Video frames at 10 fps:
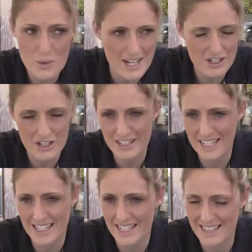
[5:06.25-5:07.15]
Wet
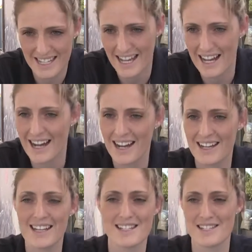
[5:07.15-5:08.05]
goalie gear in the
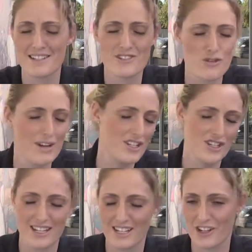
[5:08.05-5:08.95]
car is a tragedy.